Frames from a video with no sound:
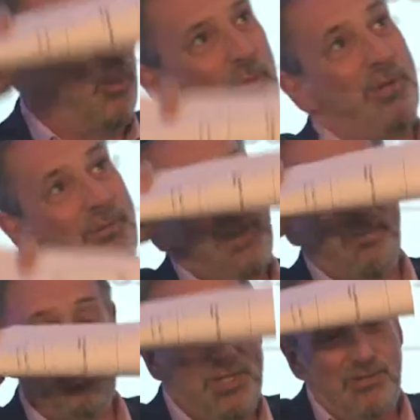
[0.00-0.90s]
or above the,
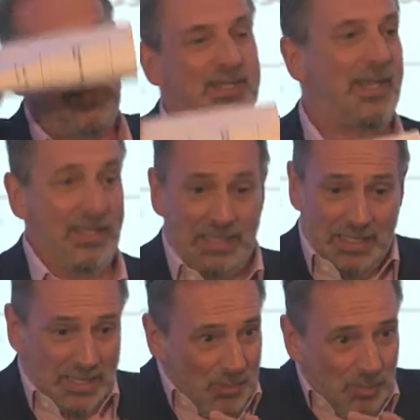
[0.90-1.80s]
whichever you say,
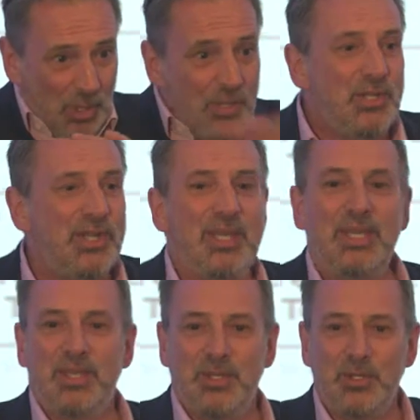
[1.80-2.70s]
But
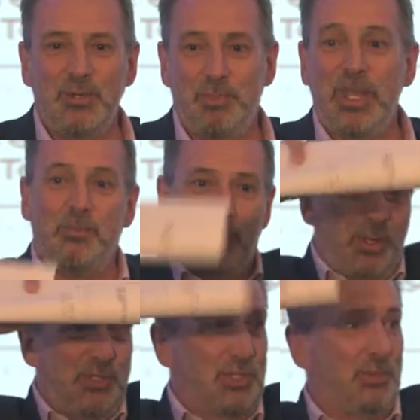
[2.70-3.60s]
underneath the sort of big
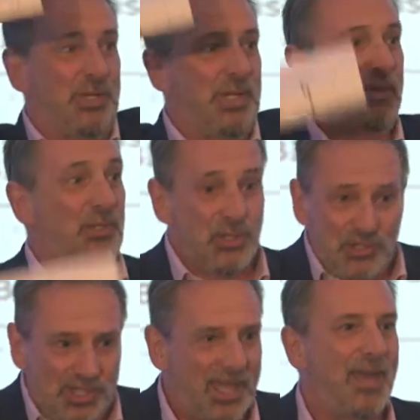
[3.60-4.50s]
process we're doing, just
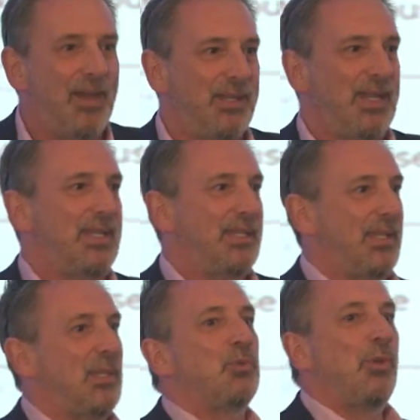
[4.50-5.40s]
to get our data,
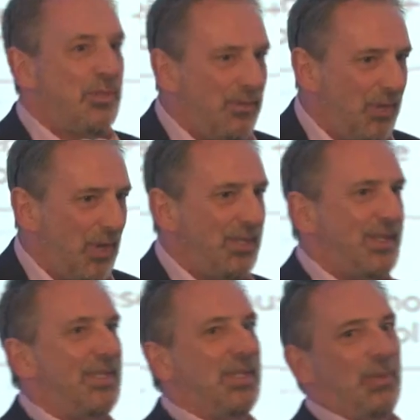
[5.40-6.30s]
because once we've got our
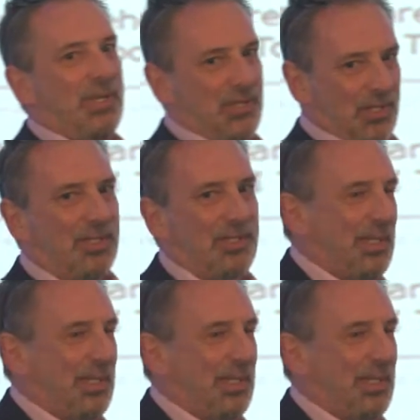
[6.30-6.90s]
data, we can start to